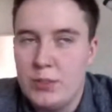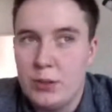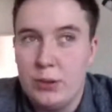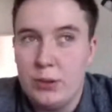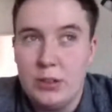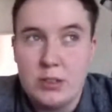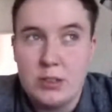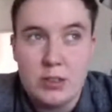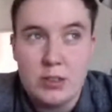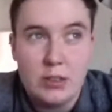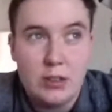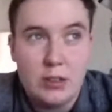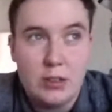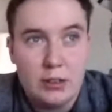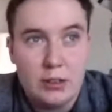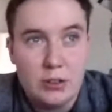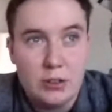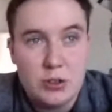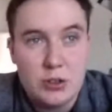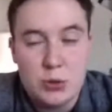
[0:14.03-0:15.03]
So we looked at
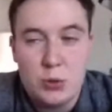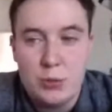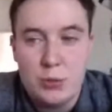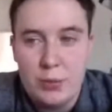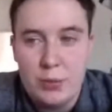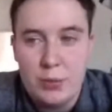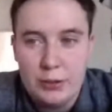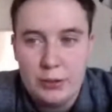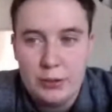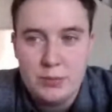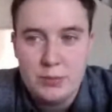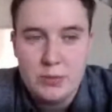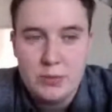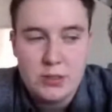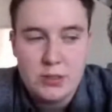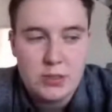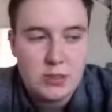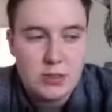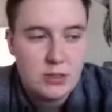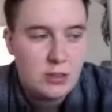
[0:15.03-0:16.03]
like shorter
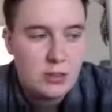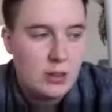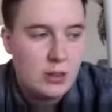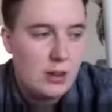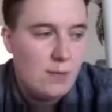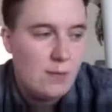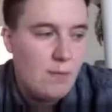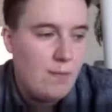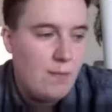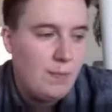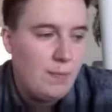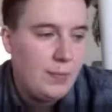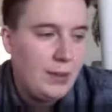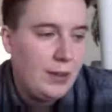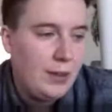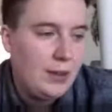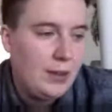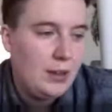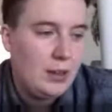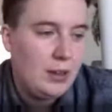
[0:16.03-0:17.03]
poems,
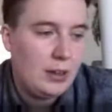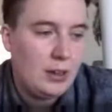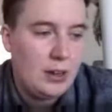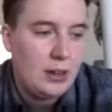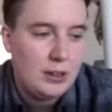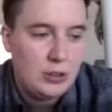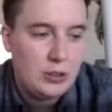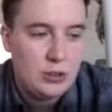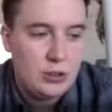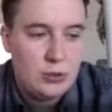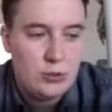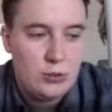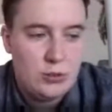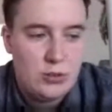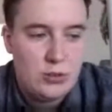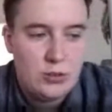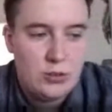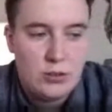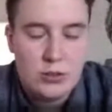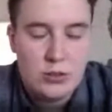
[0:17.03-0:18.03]
like
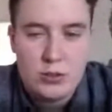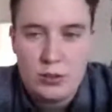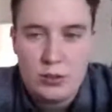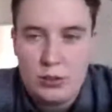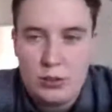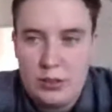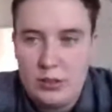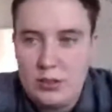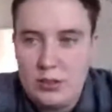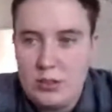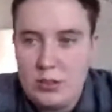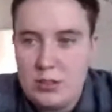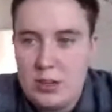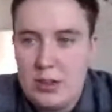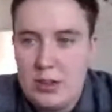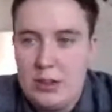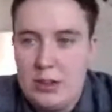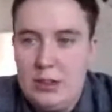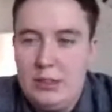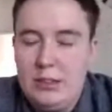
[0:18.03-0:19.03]
haikus and
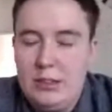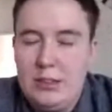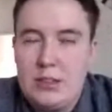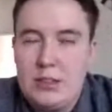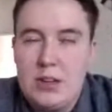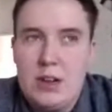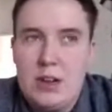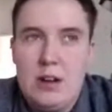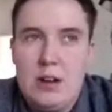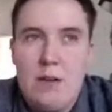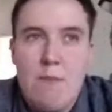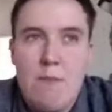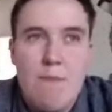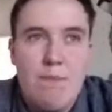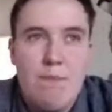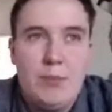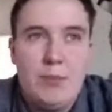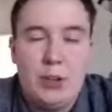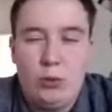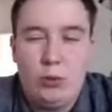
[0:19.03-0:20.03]
sonnets and
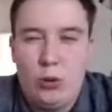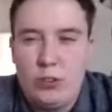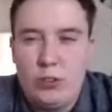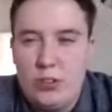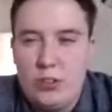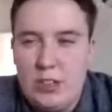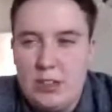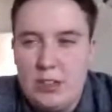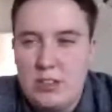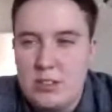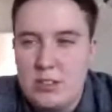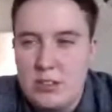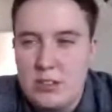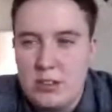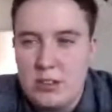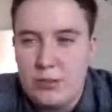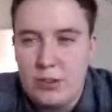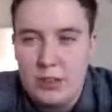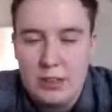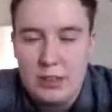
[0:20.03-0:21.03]
acrostics and
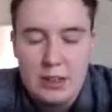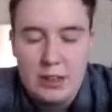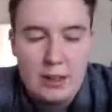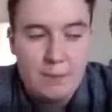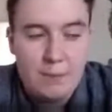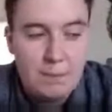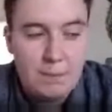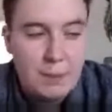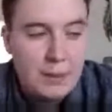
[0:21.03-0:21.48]
stuff like that.